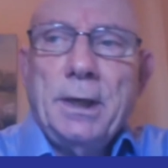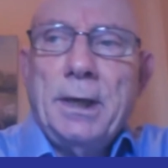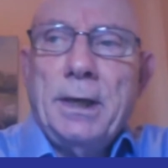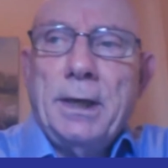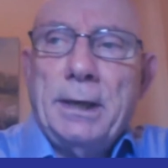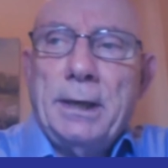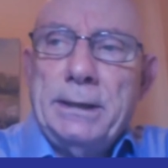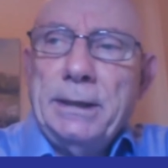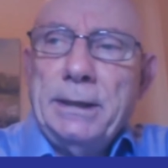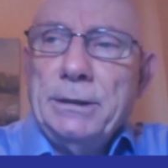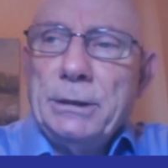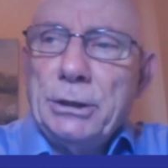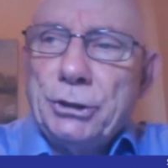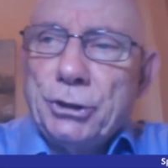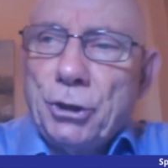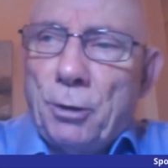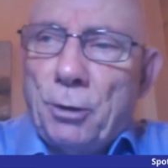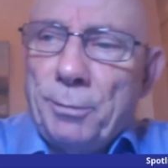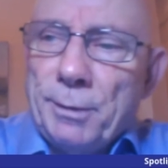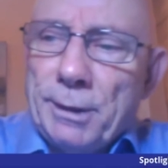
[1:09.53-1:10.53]
And in
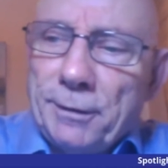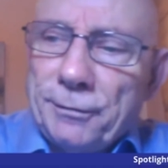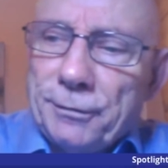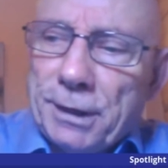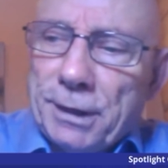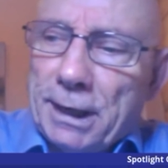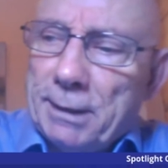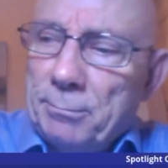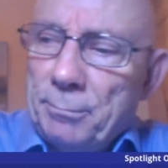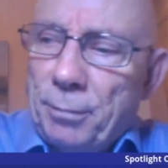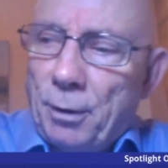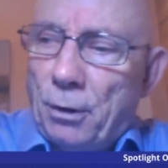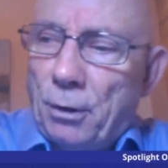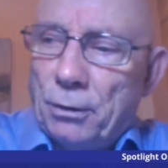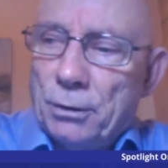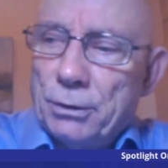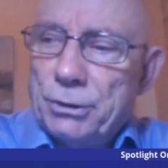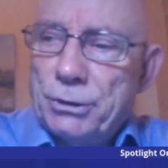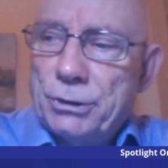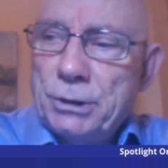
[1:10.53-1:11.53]
the top left-hand
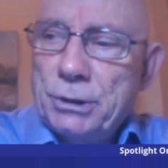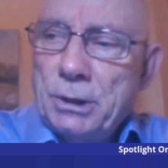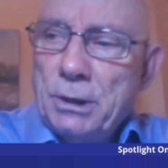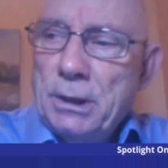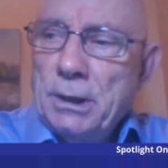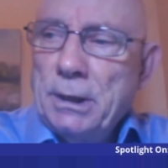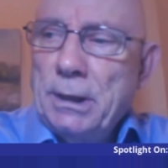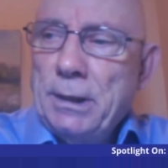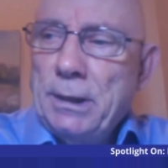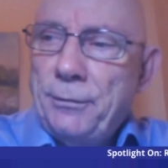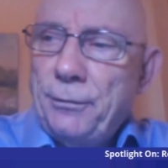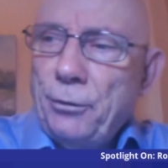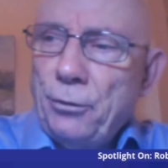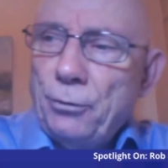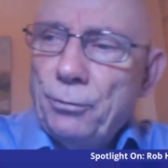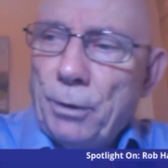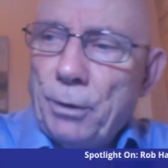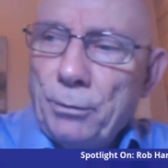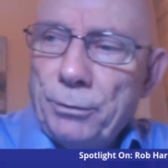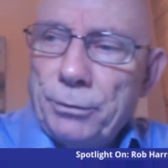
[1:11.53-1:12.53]
box, if
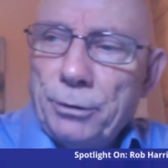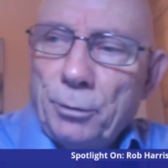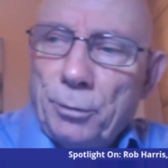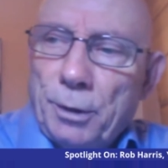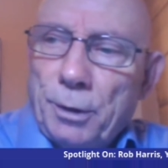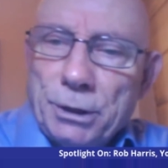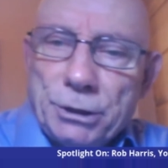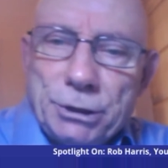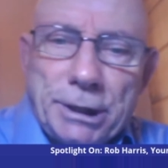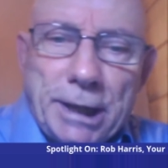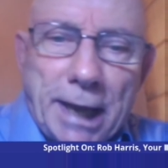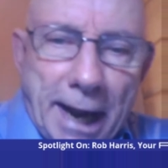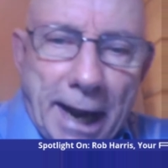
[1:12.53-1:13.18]
you wrote the word